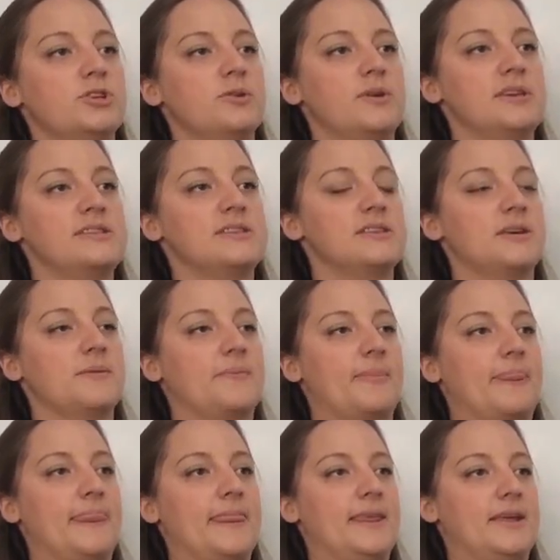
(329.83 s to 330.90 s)
do is
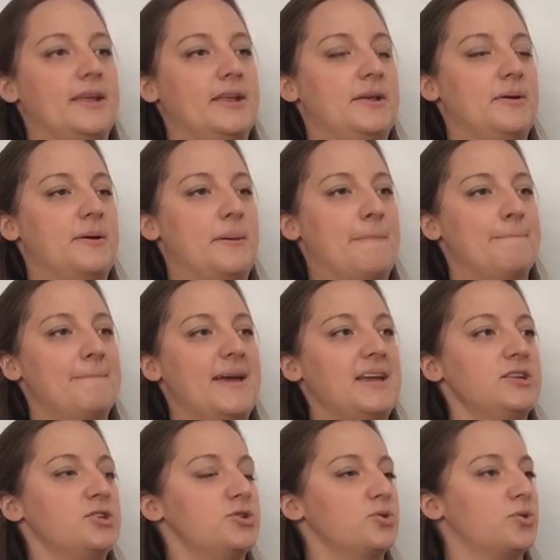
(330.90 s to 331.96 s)

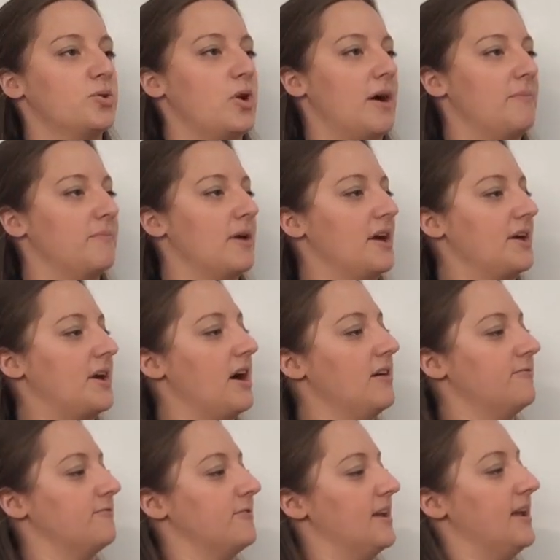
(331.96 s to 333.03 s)
make sure I'm
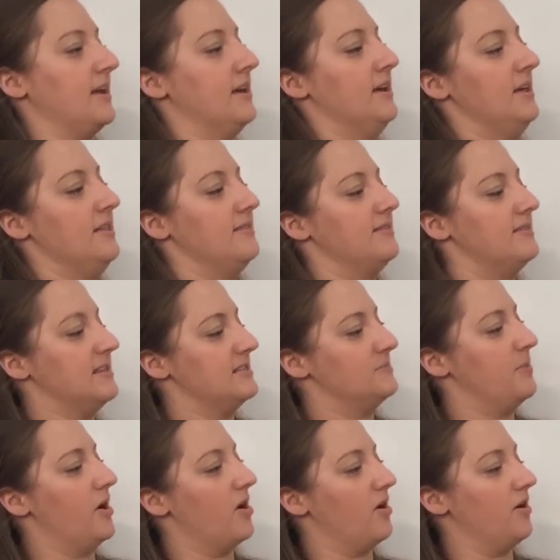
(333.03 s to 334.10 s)
covering this
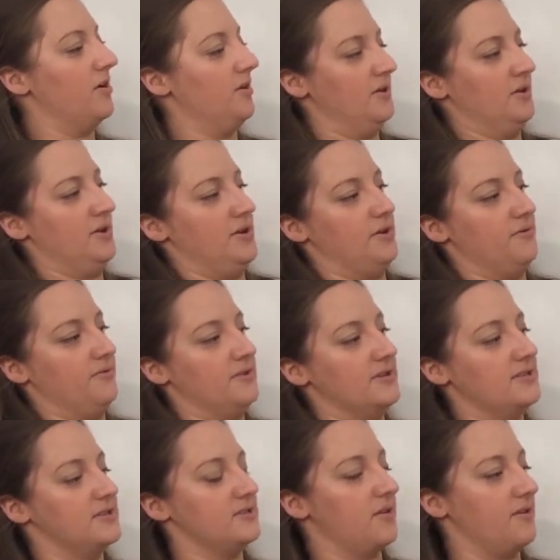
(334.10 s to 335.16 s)
part of the
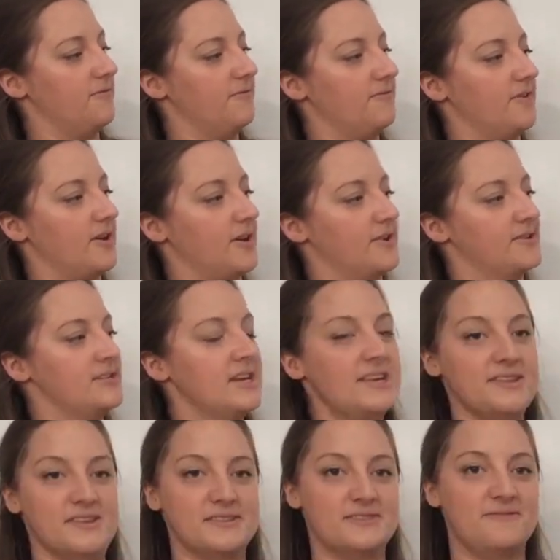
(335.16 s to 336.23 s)
design first
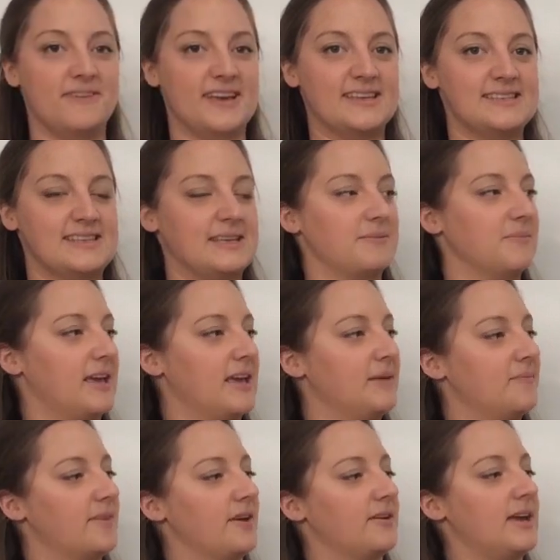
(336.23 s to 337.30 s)
that's facing me,
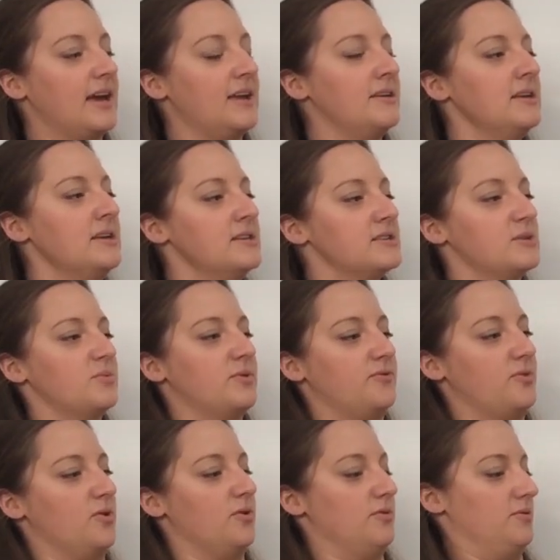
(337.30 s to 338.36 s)
okay? So
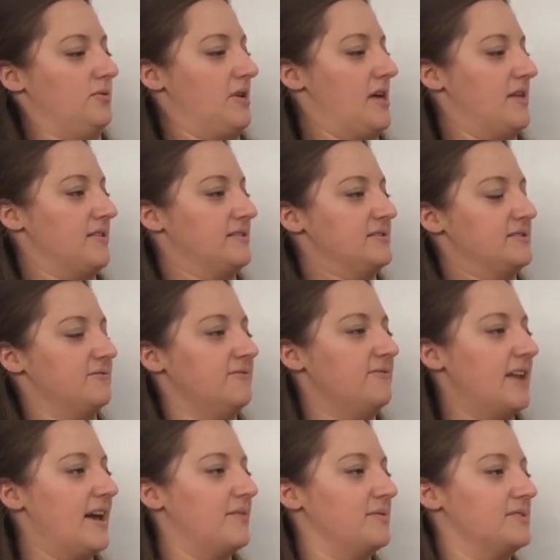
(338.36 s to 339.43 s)
we've got some
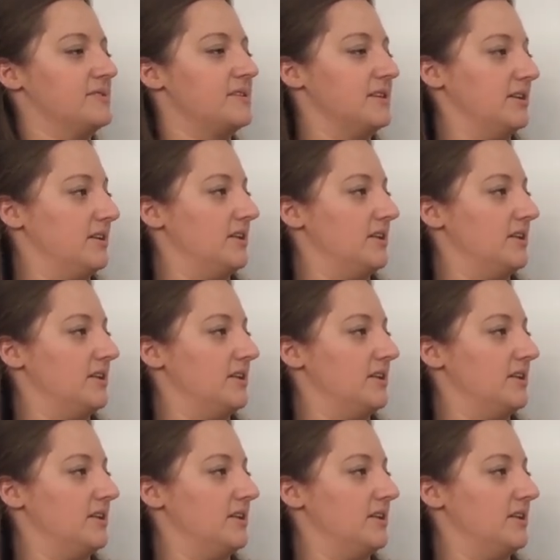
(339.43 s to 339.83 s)
flowers